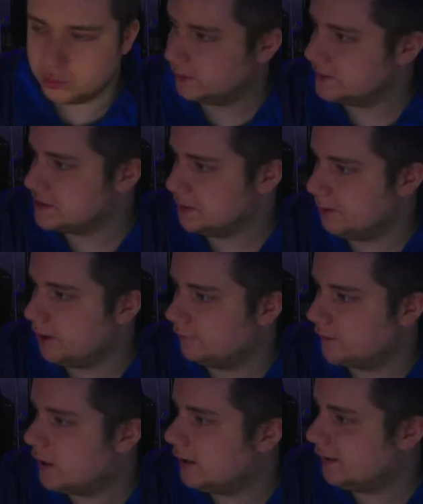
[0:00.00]
list
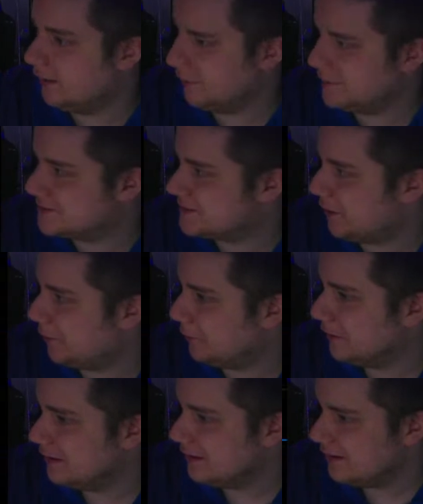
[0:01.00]
above here. So
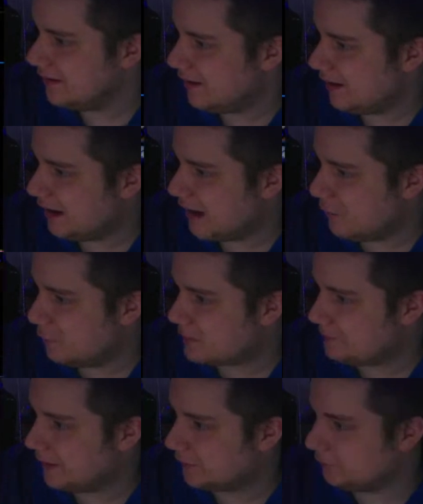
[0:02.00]
we'll
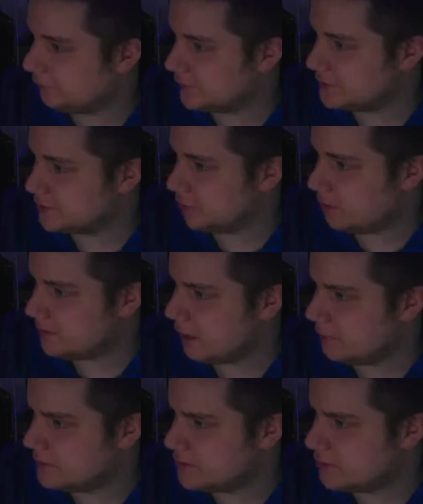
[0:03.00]
keep it out there for the storm.
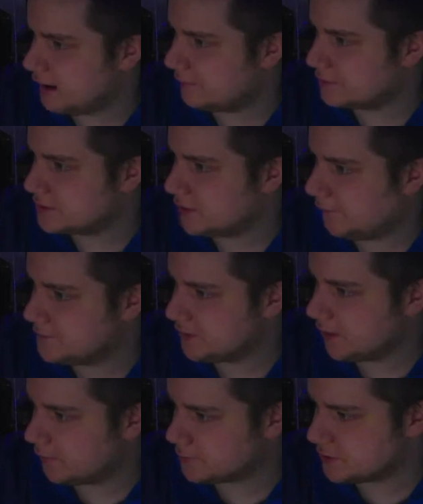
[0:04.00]
Now, we do have ourselves
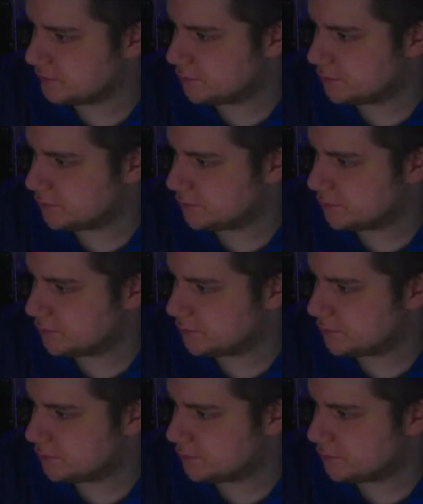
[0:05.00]
another severe